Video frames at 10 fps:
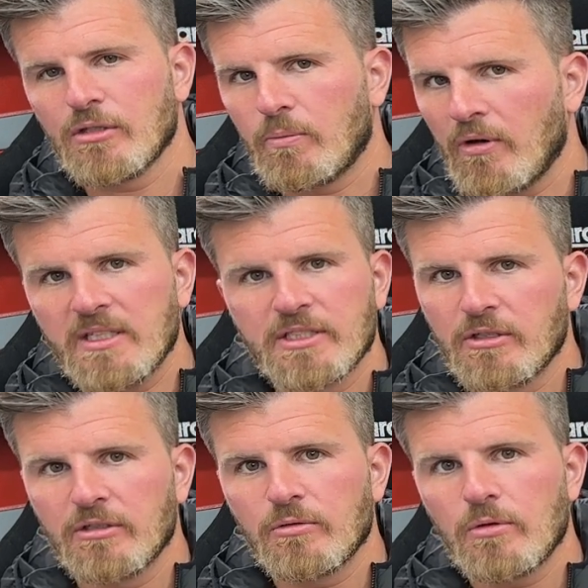The prices had
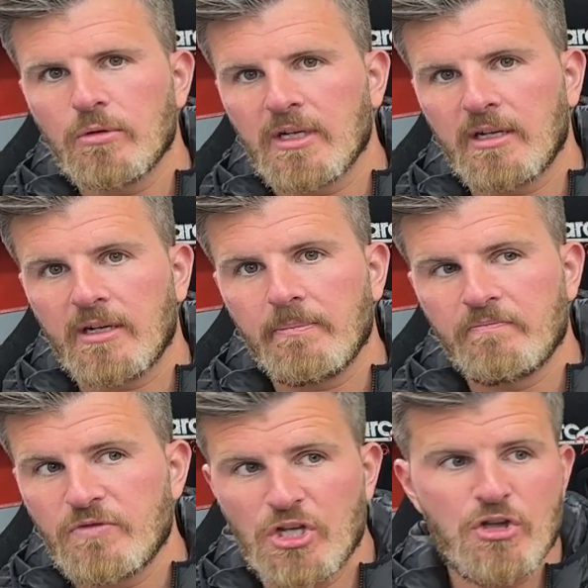all gone up
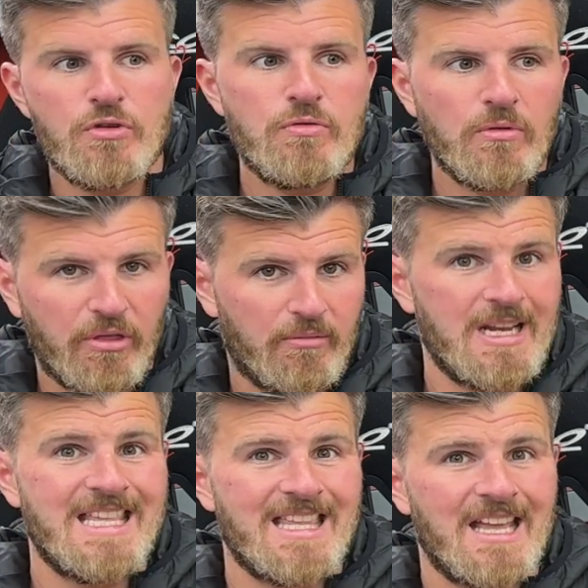
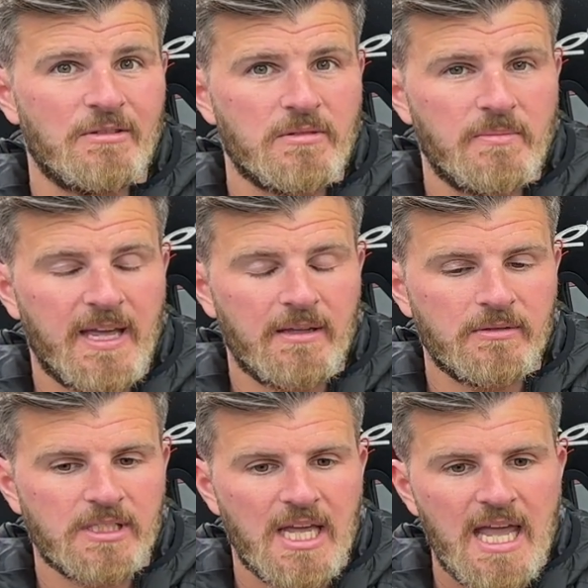
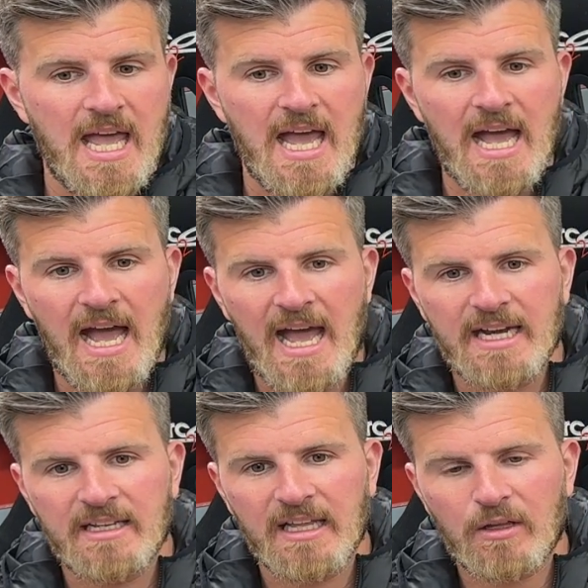£2,000-3,000,
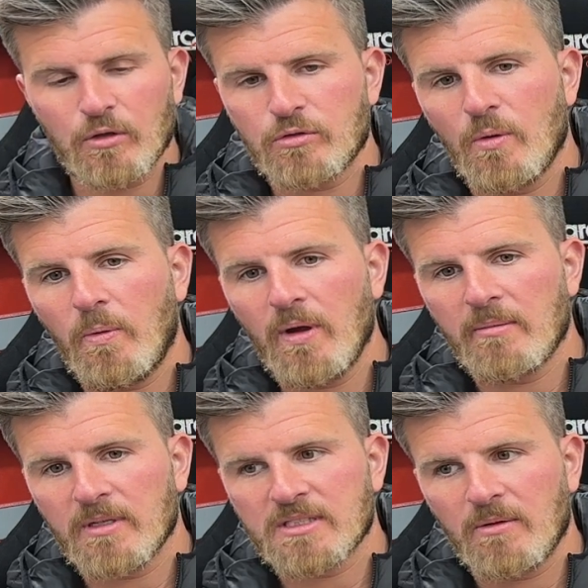and it got to a point
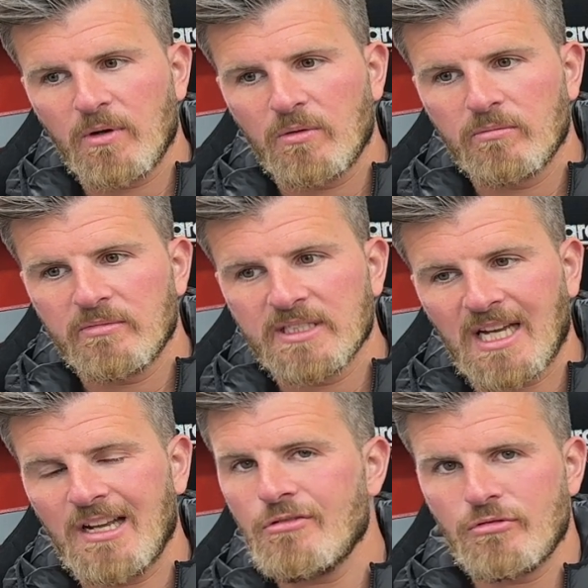where I was like, well, there's
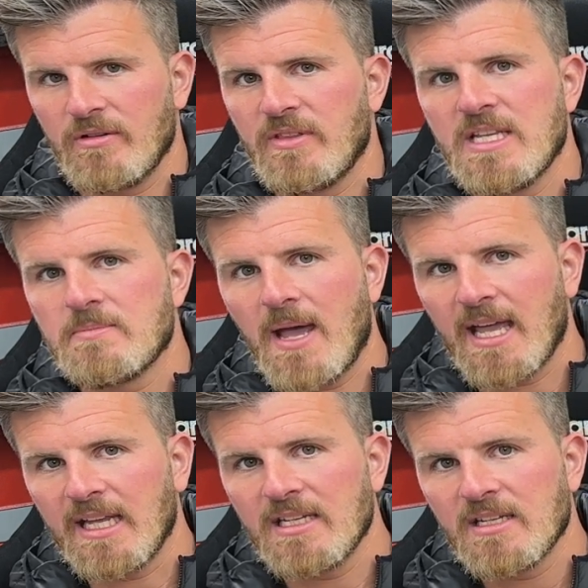100 of these
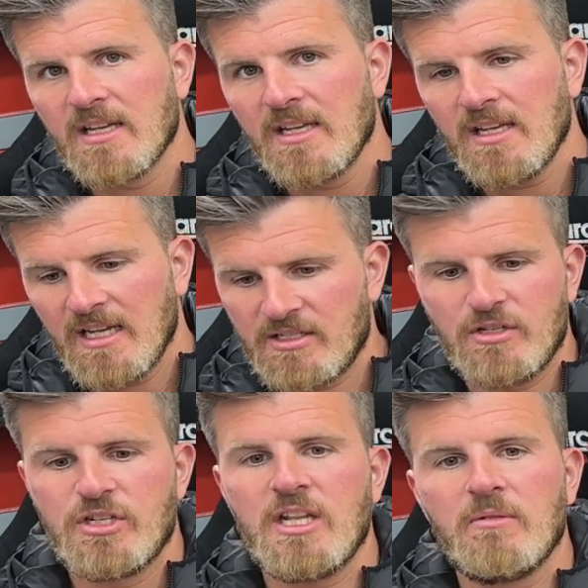made. It's a
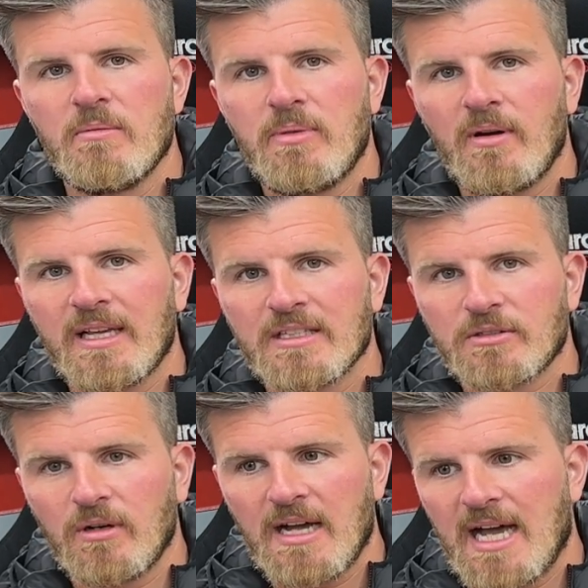genuine bike. It's
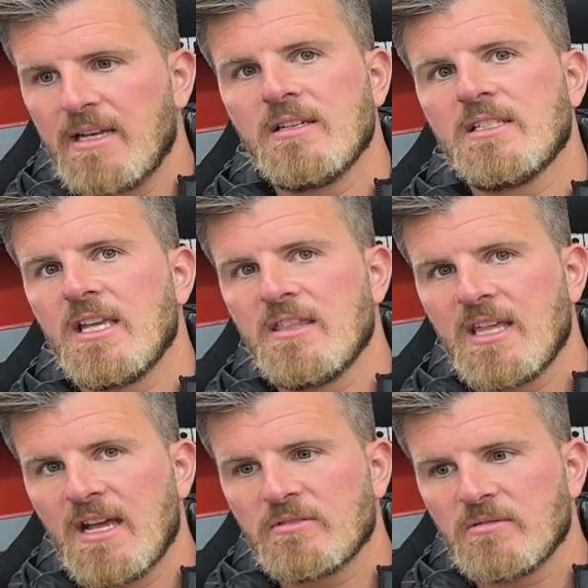got under
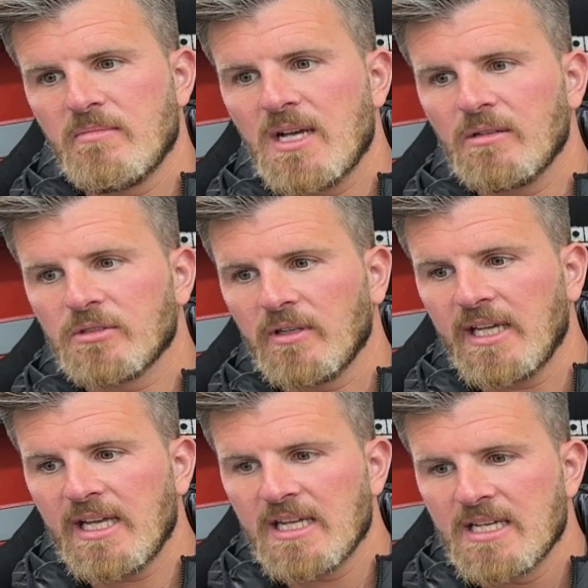10,000 miles on
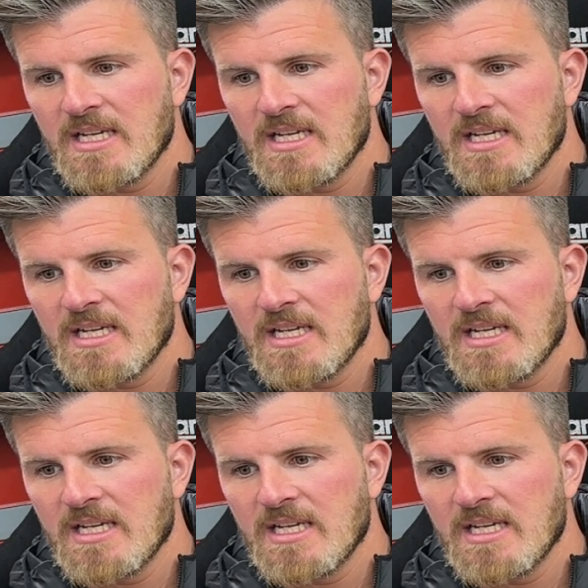it.